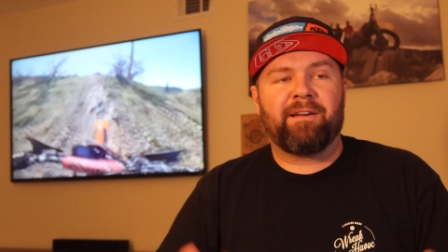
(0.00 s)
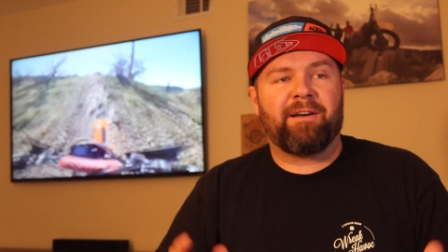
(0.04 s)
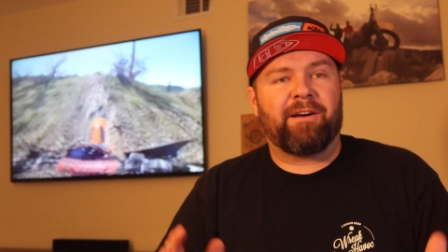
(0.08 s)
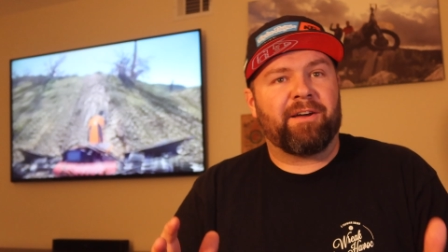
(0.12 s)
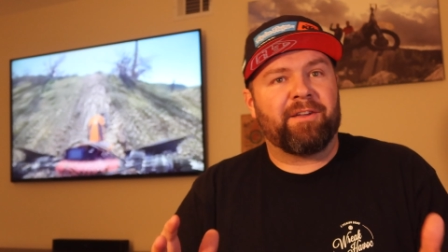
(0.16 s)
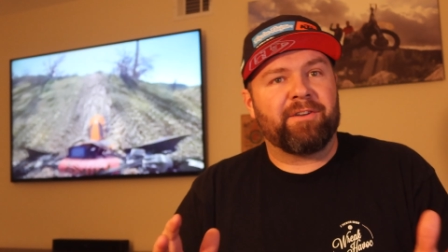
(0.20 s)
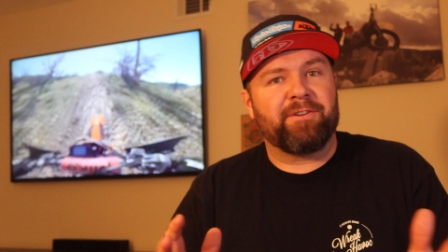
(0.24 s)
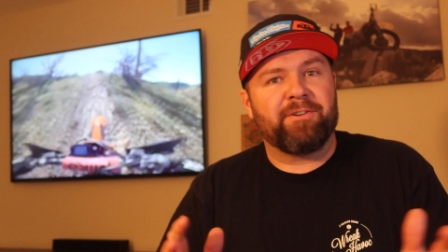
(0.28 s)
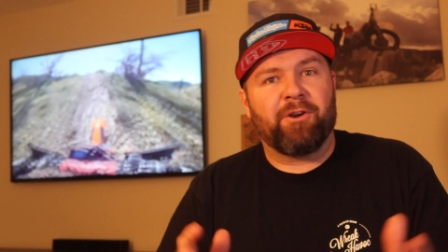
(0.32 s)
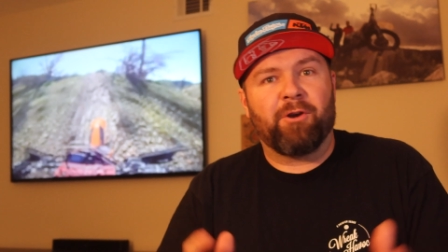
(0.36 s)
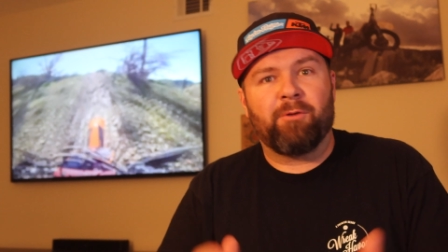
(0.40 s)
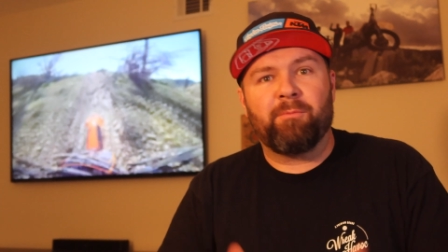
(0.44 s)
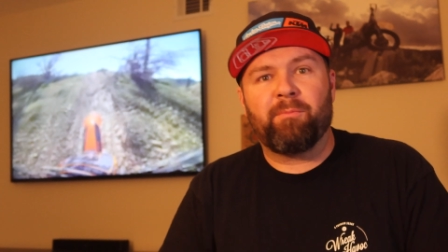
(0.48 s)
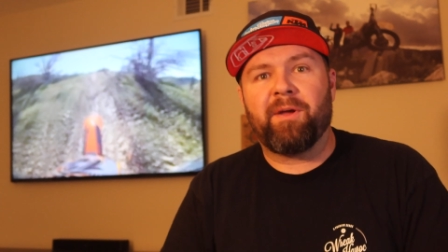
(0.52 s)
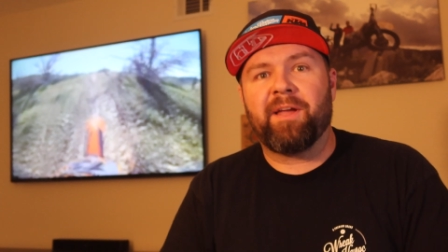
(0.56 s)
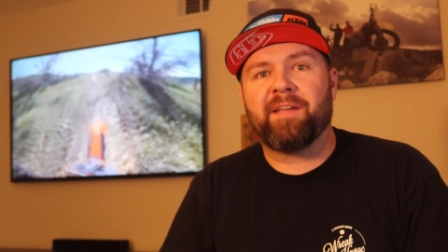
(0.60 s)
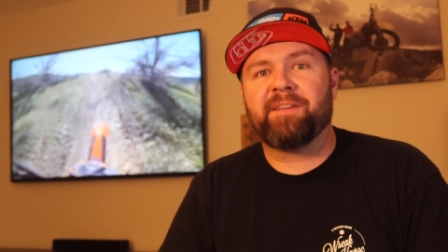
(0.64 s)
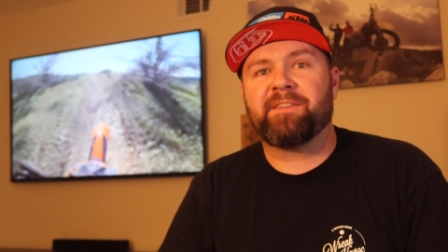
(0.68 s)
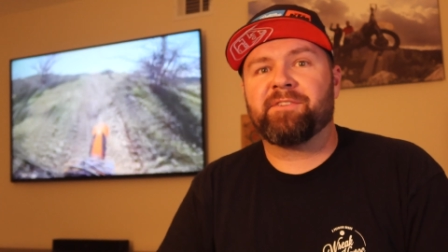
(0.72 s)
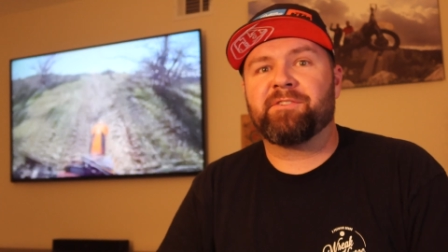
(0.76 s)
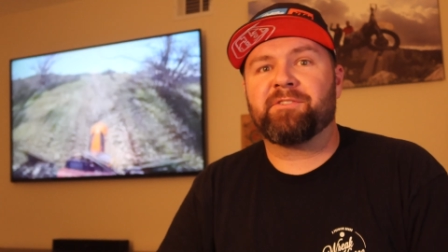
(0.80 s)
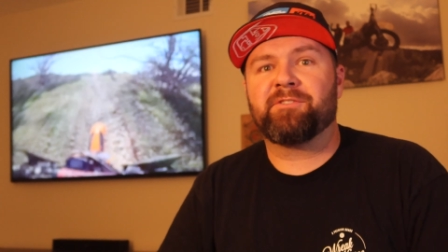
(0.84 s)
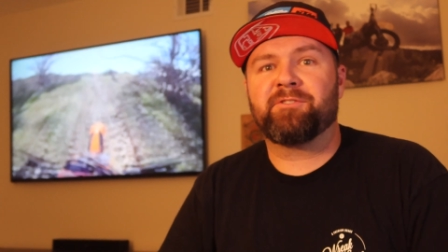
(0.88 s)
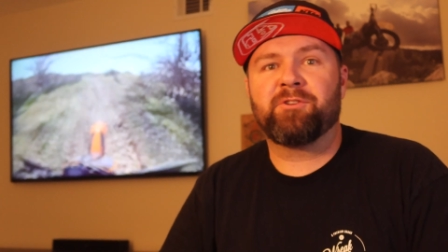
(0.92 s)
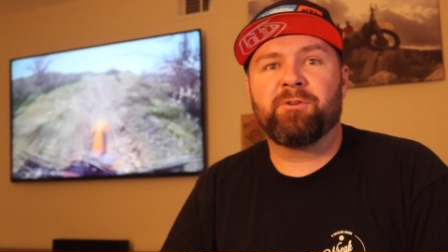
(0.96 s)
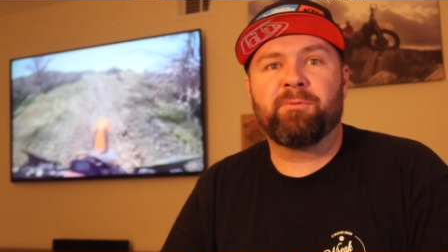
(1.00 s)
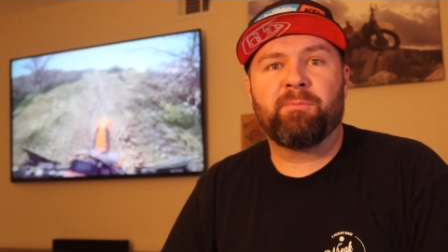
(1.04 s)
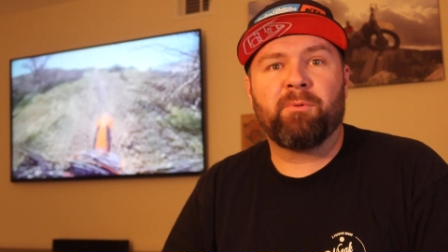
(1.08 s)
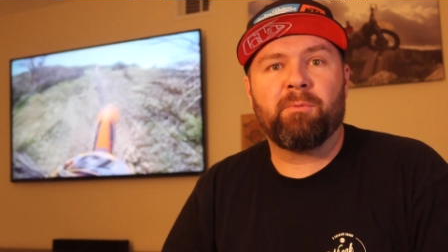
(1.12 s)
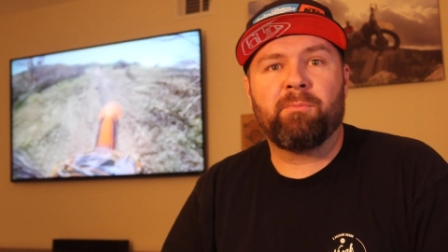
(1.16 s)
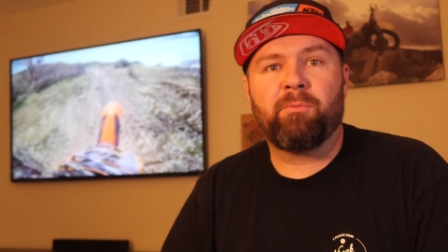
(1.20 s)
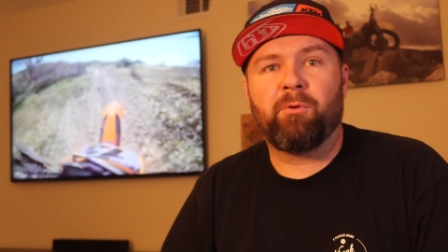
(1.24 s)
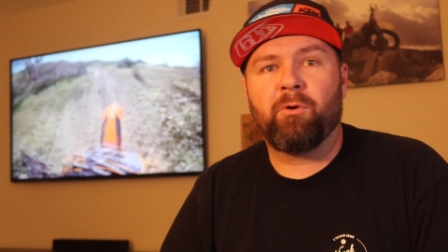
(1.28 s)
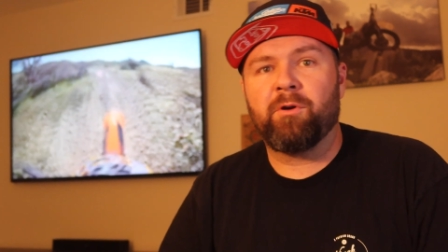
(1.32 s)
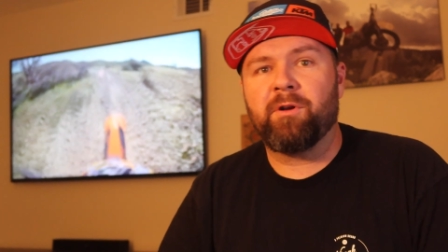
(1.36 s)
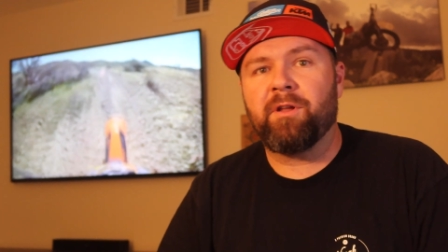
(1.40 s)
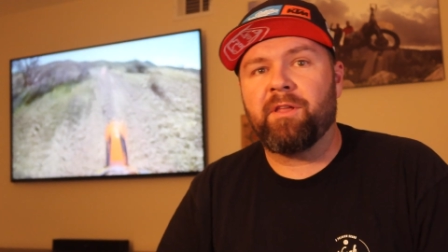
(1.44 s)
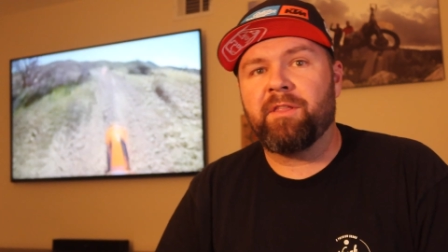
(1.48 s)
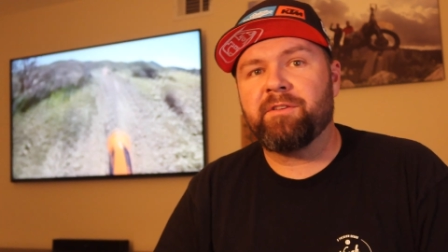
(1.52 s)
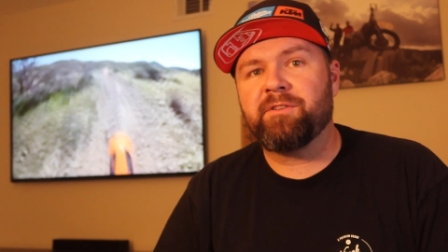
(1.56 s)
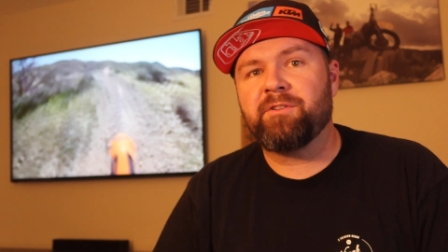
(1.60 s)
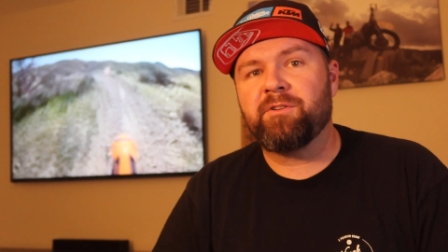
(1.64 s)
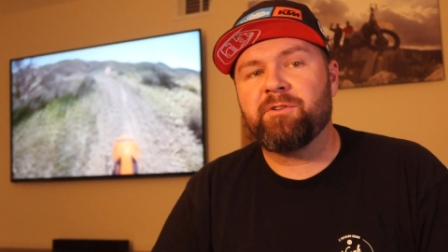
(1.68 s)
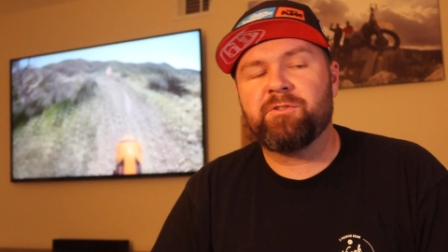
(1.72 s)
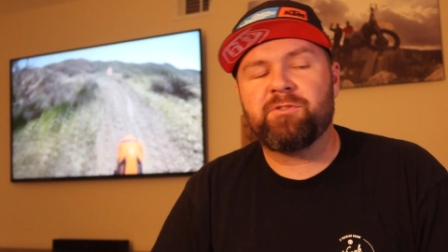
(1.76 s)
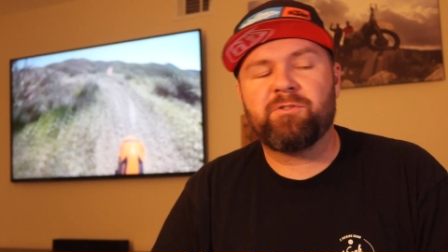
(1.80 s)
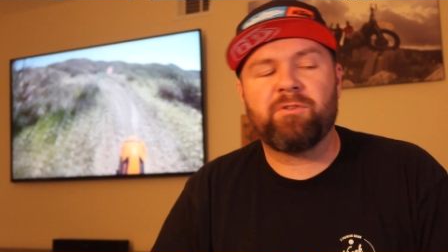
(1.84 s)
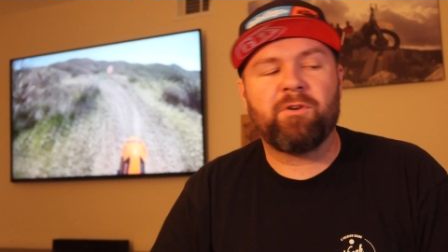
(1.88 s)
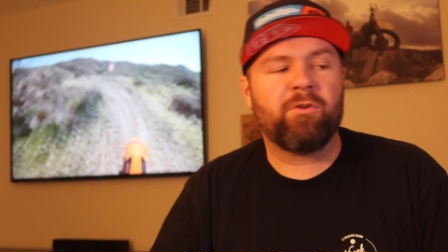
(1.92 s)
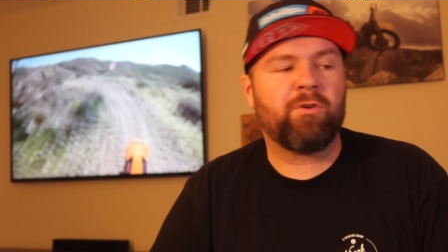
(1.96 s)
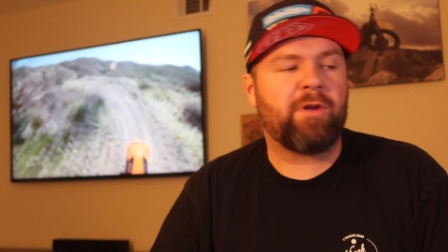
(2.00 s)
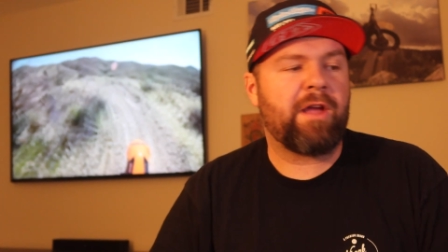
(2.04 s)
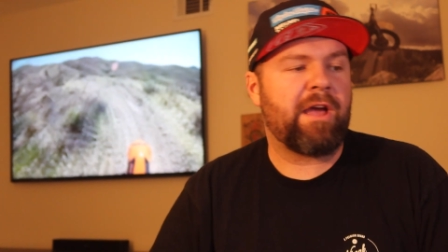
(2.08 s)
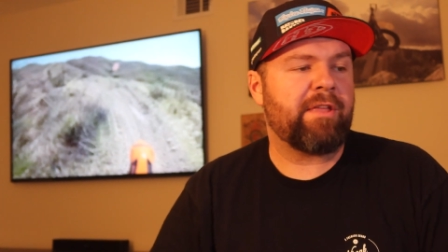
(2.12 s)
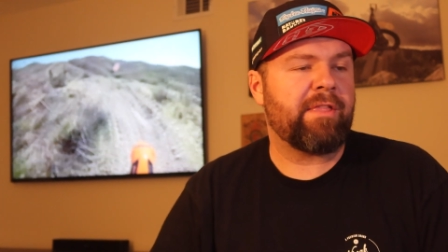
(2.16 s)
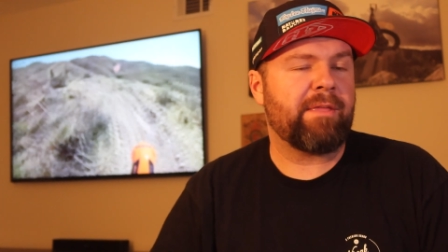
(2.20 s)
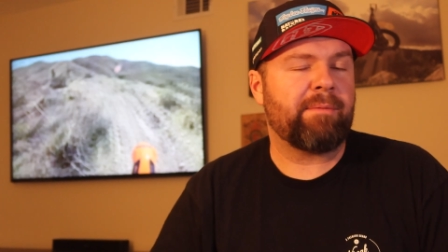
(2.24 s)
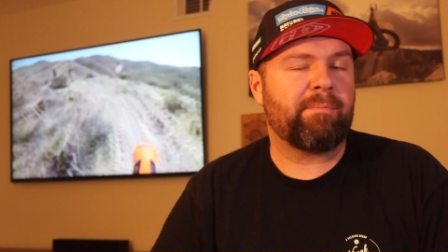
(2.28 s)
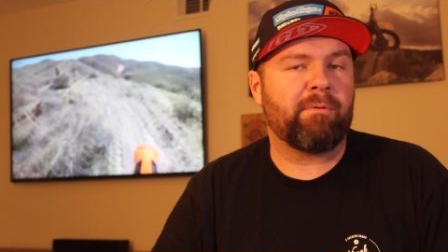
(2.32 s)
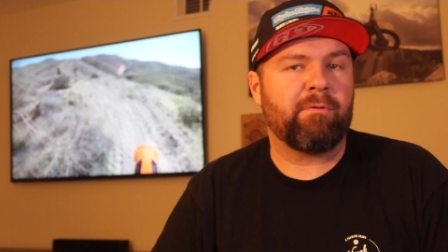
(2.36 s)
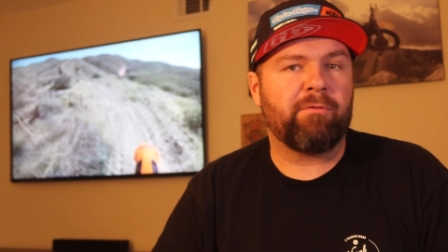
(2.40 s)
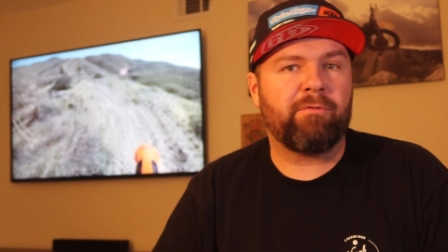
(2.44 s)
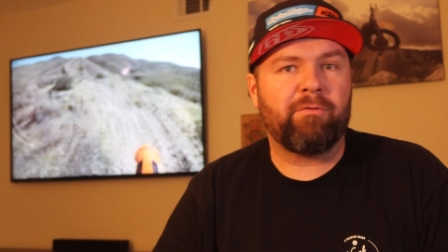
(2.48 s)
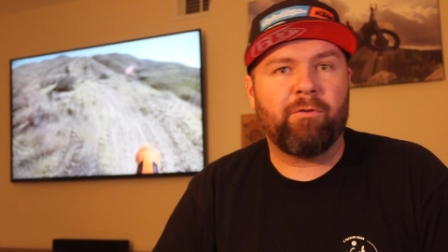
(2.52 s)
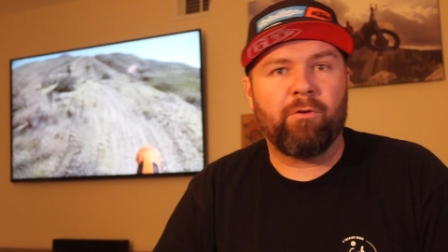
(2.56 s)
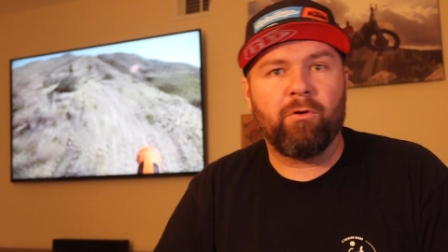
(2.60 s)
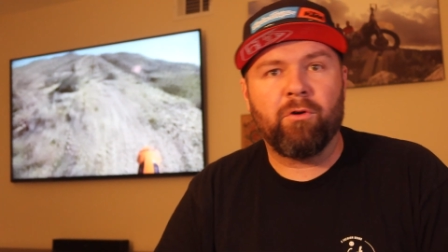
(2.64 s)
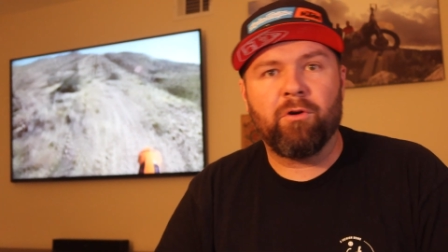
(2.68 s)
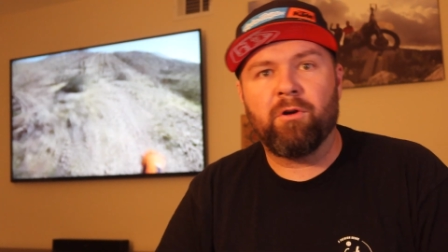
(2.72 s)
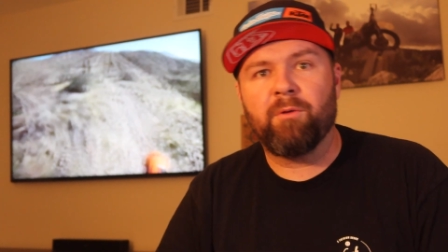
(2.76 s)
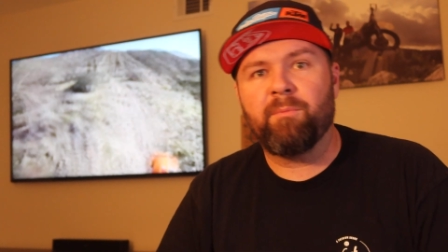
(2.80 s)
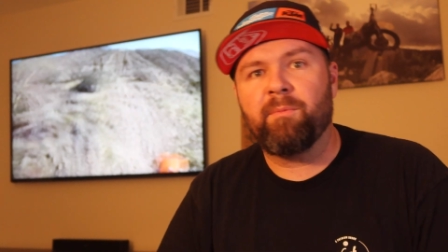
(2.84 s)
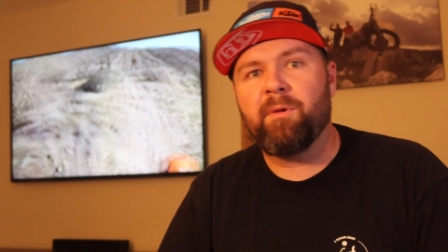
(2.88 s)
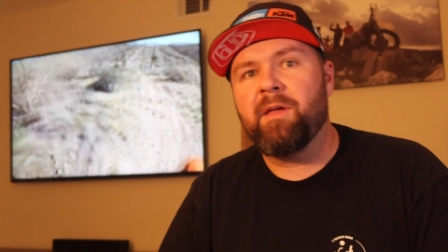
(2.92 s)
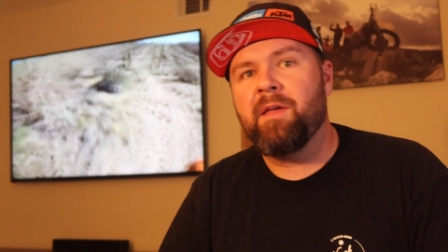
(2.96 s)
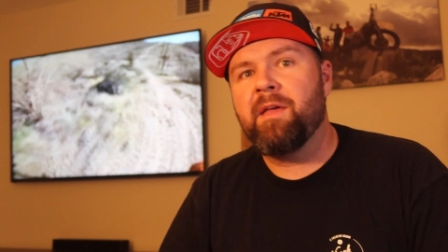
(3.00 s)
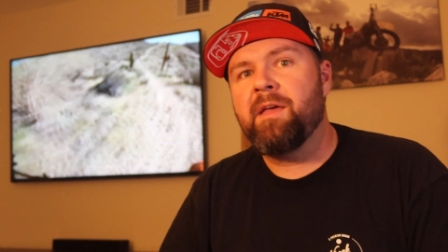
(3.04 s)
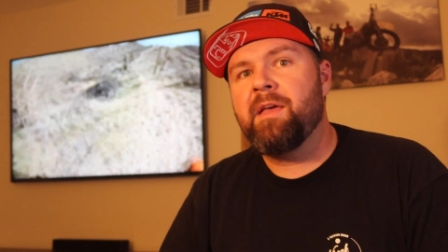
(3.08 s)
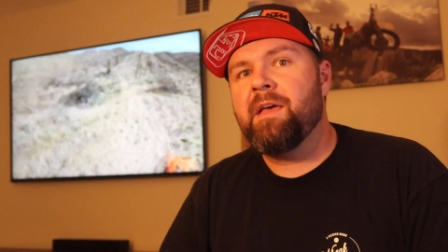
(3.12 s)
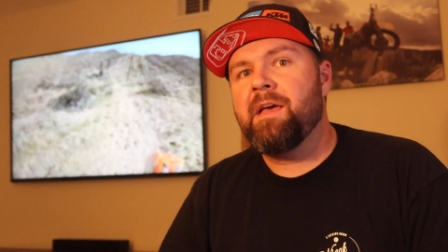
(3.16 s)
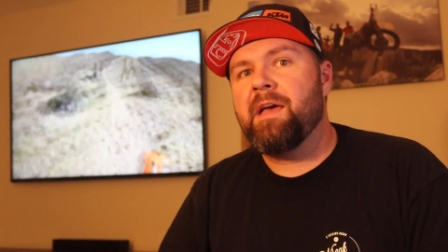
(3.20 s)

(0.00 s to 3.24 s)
on dirt bikes is super important on the two-stroke, how they perform,